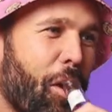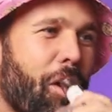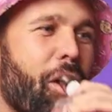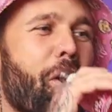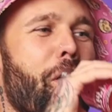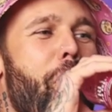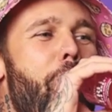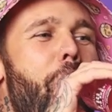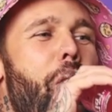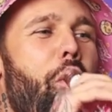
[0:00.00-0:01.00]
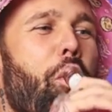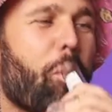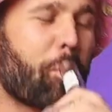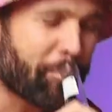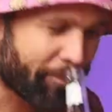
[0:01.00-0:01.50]
I want to do a one against him.
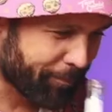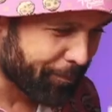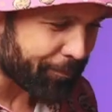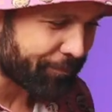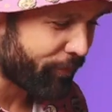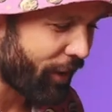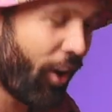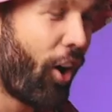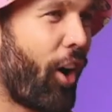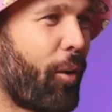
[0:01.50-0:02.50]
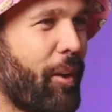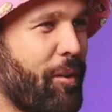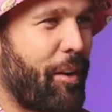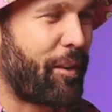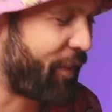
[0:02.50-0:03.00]
He'll be blind in three oh,
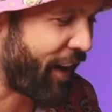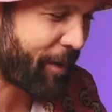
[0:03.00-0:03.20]
questions. Eh?